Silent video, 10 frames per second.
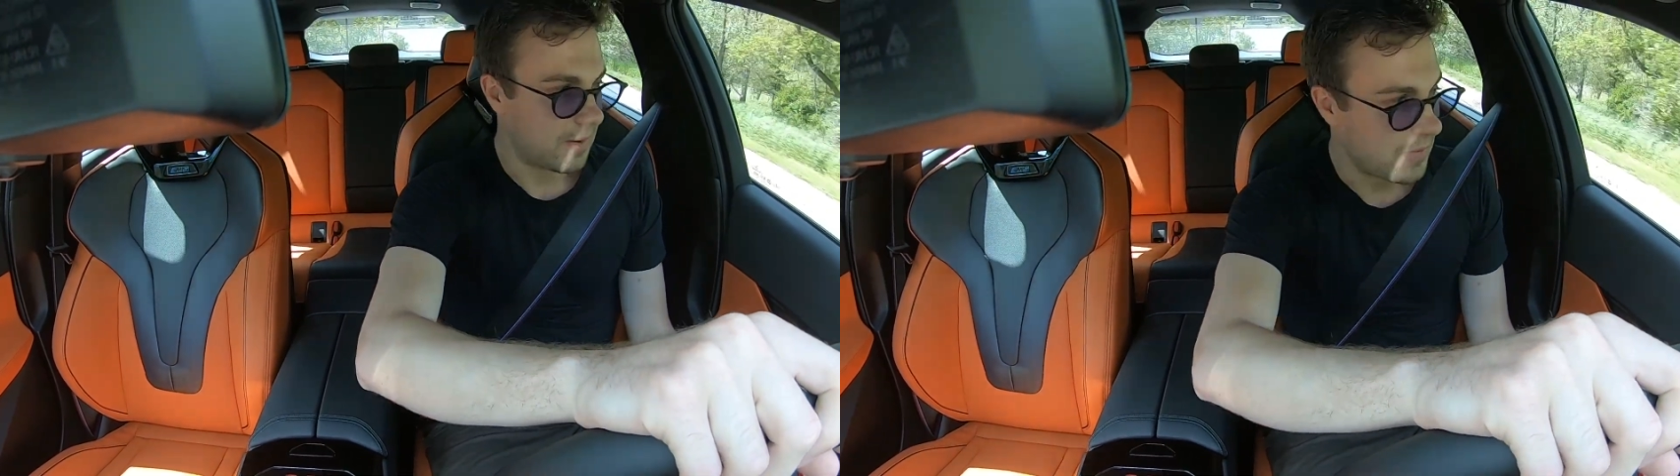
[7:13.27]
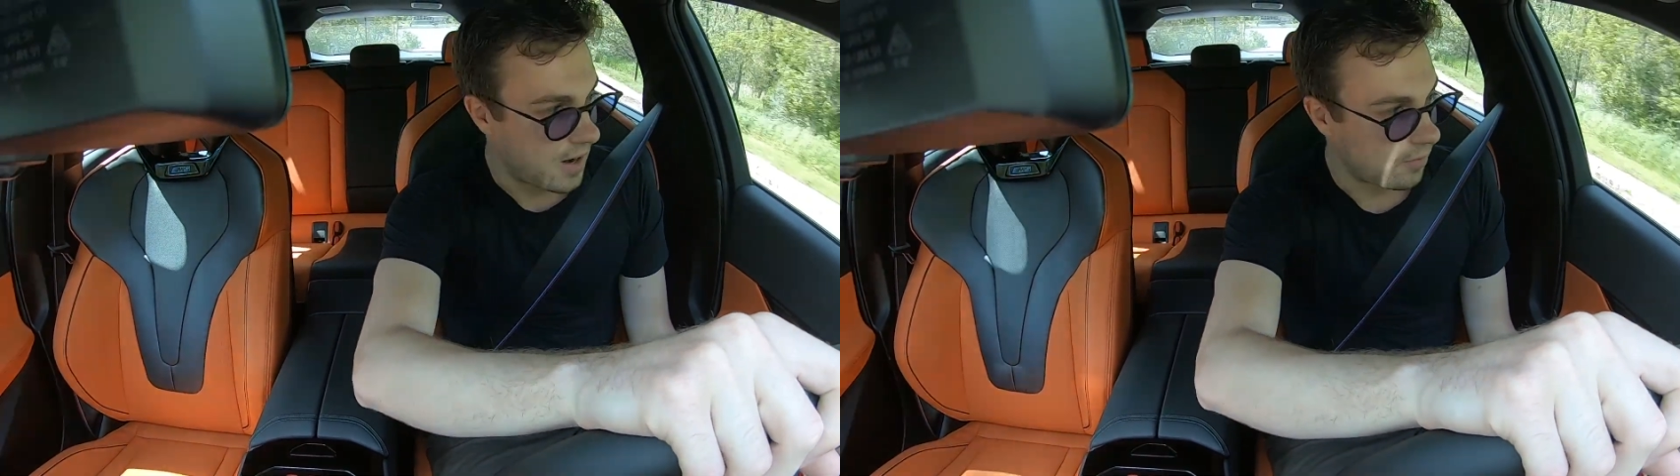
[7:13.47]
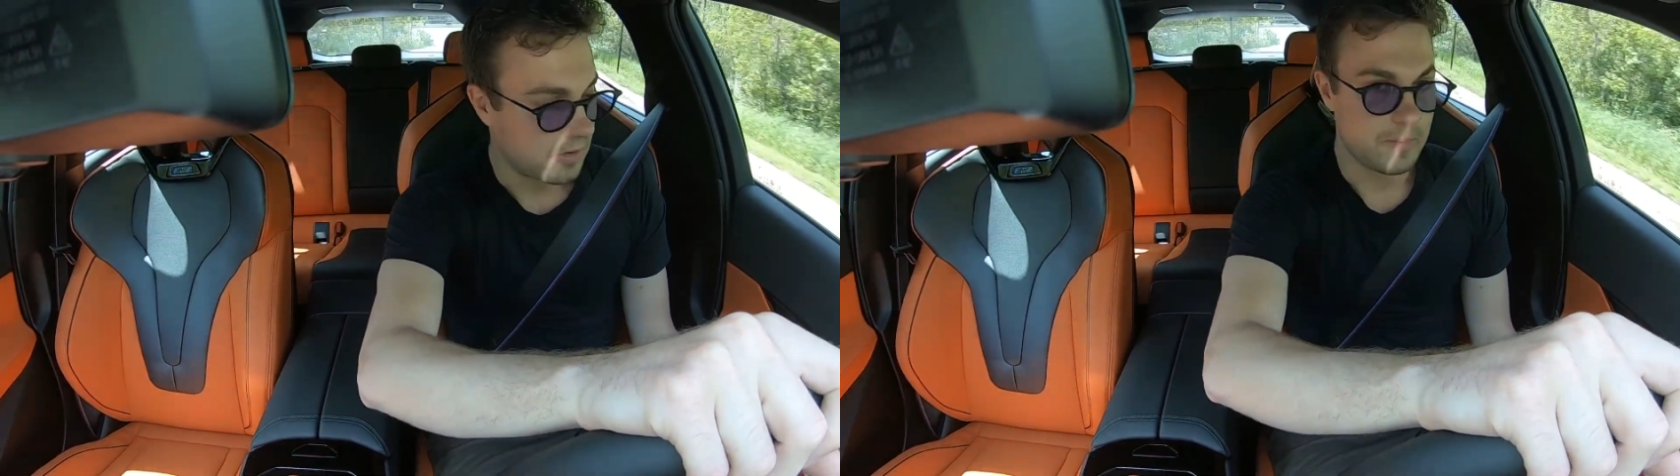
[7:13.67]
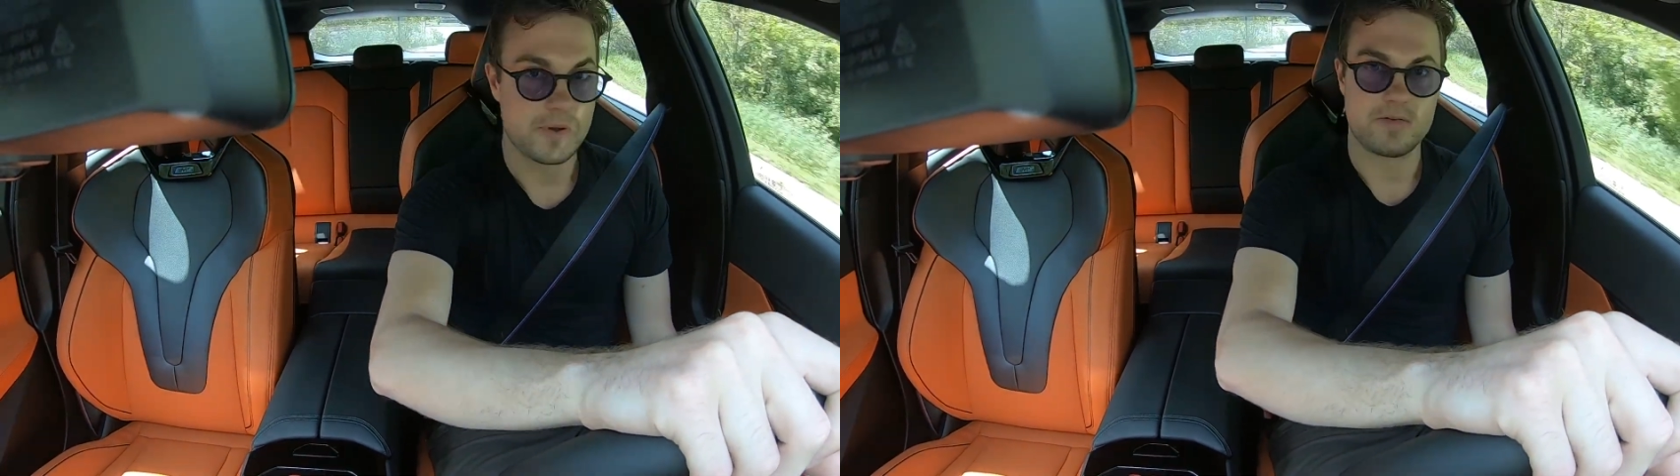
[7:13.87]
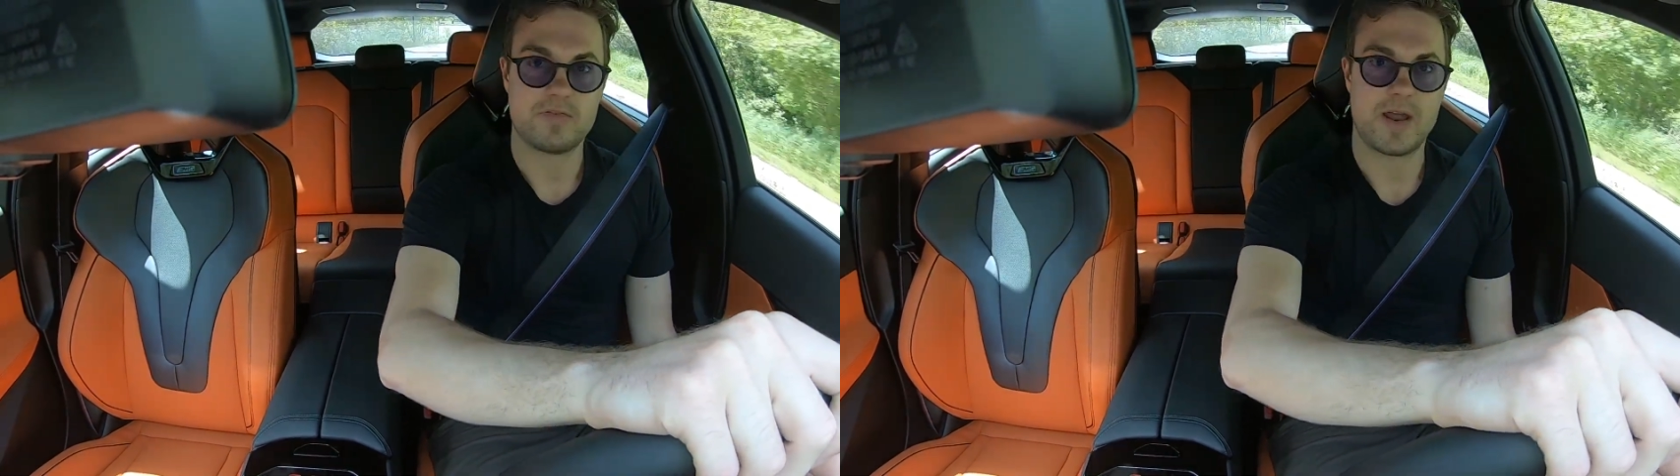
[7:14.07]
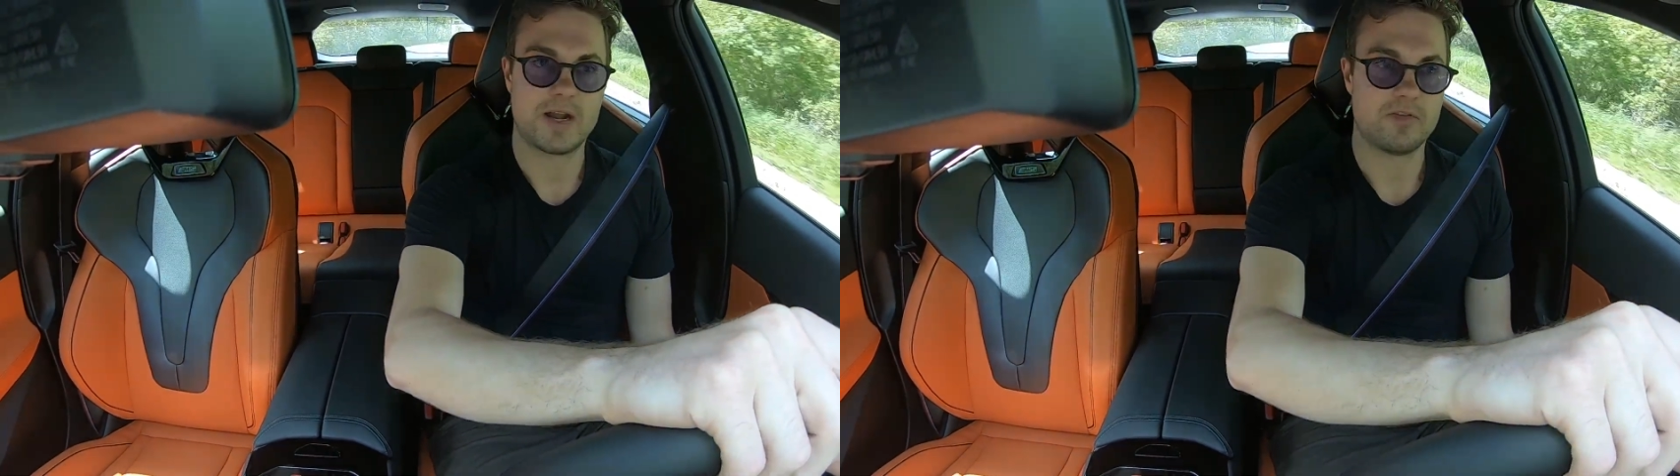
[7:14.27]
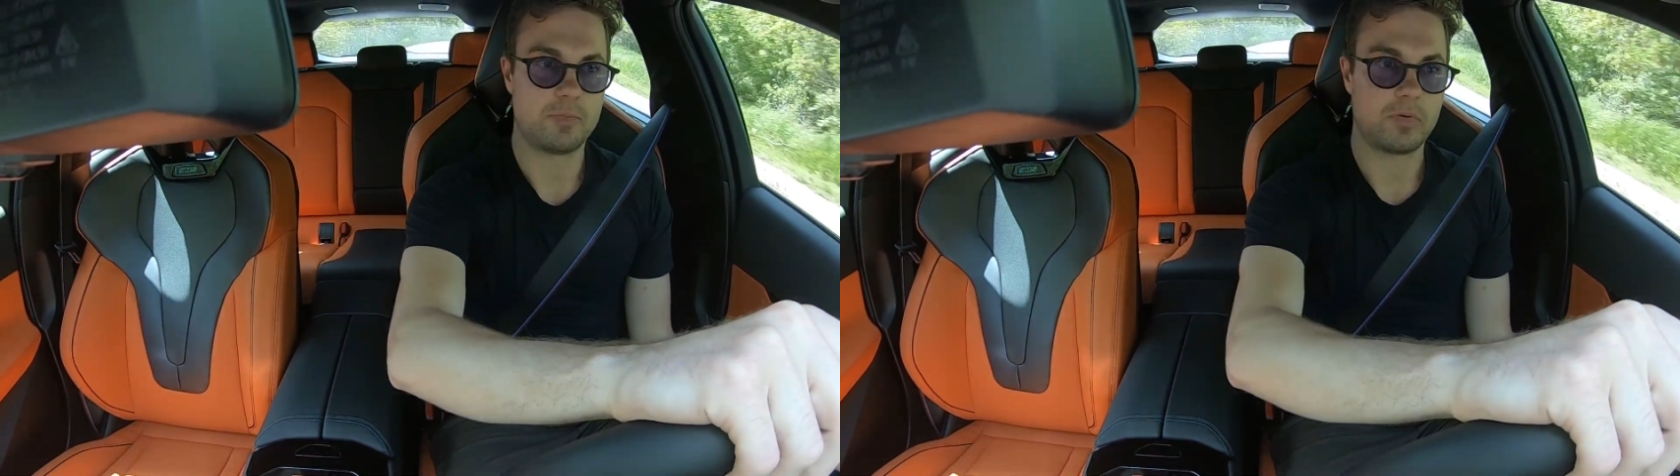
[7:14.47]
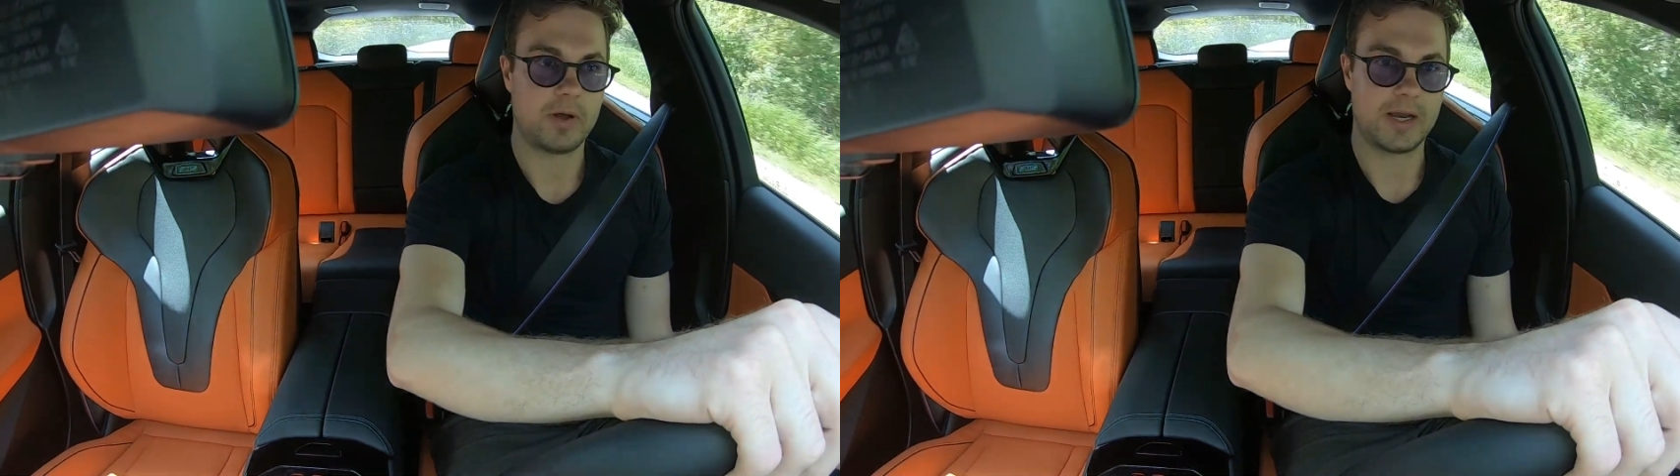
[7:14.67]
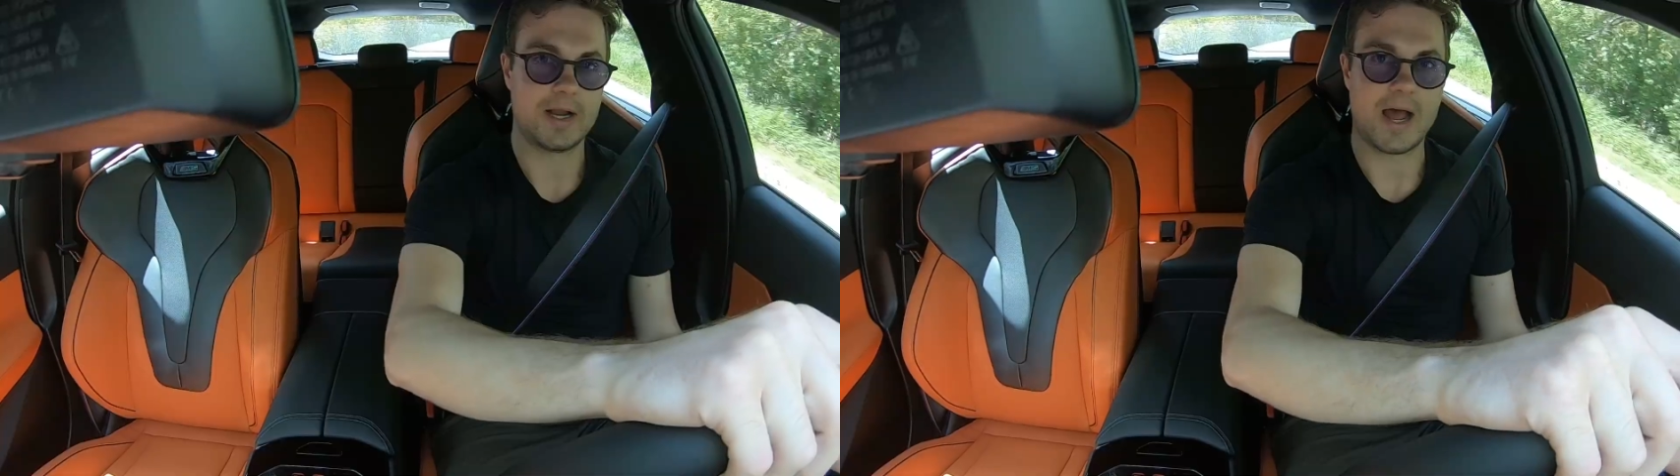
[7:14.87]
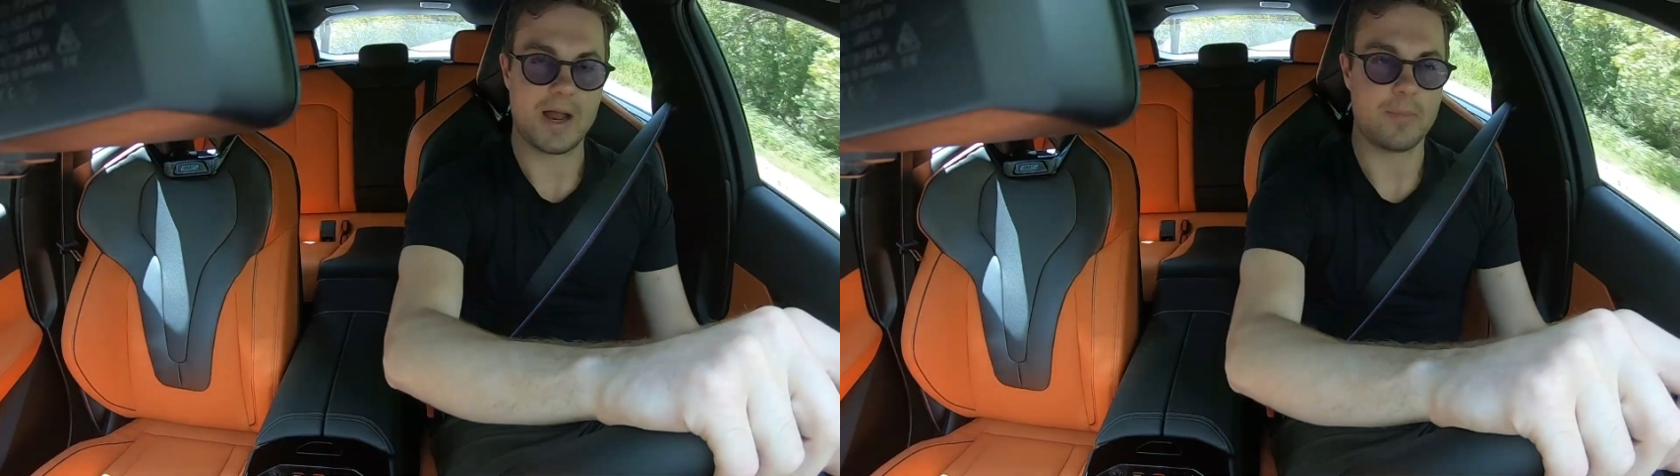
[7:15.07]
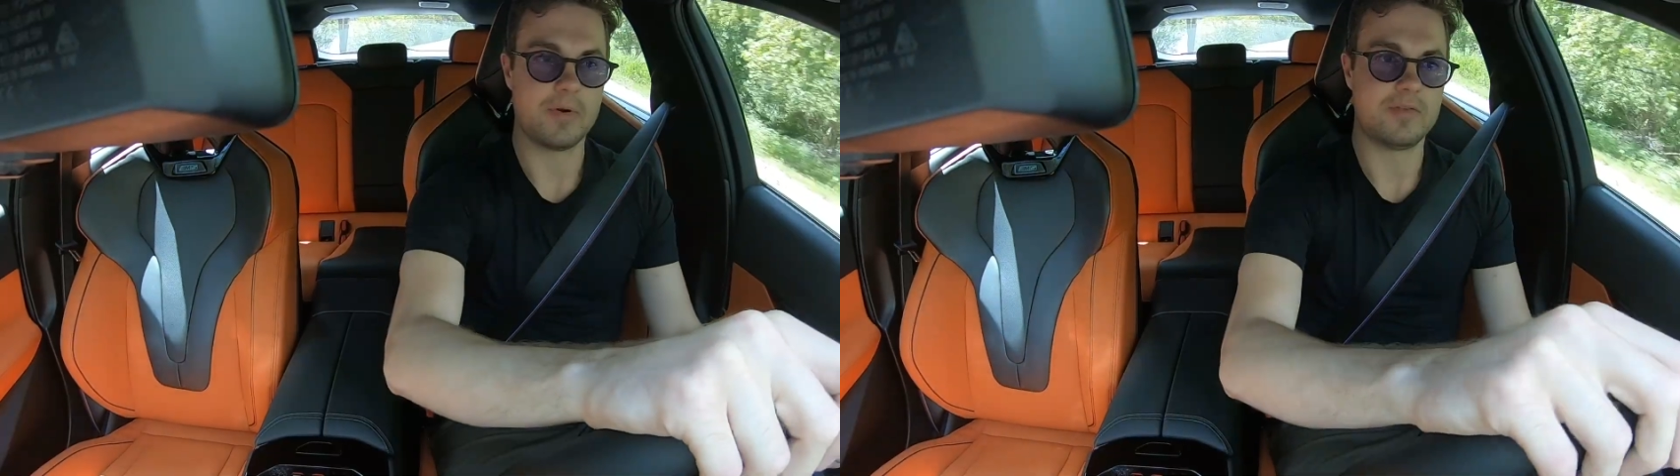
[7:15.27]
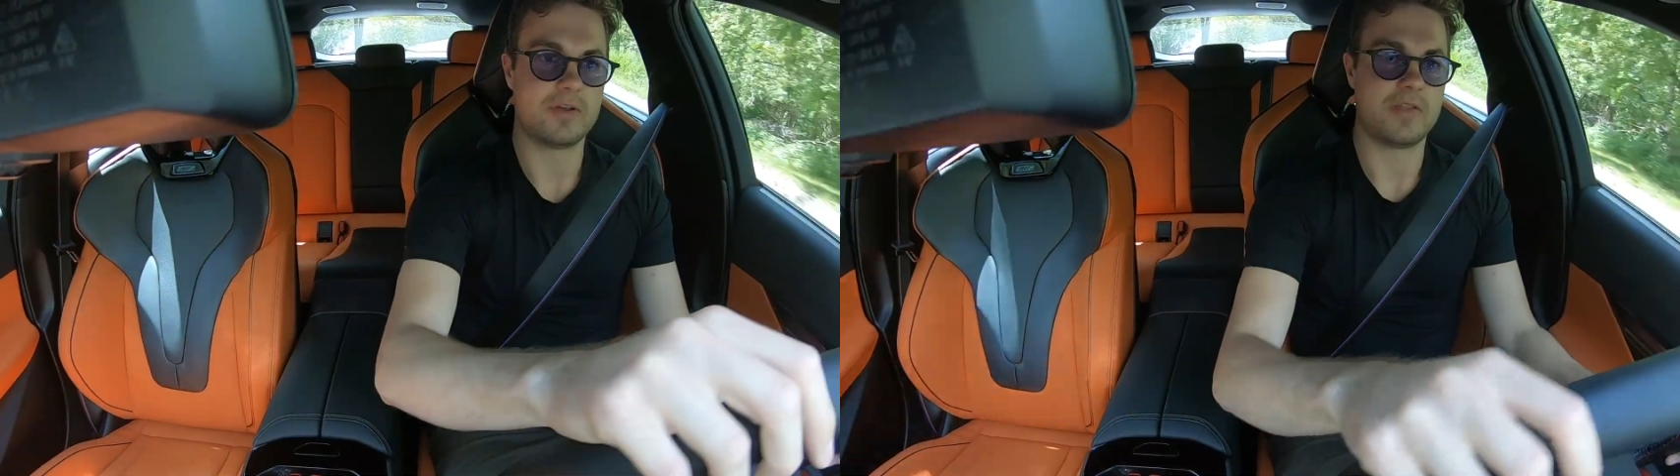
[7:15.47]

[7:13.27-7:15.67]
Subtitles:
I'm not really a big fan of plug-in hybrids.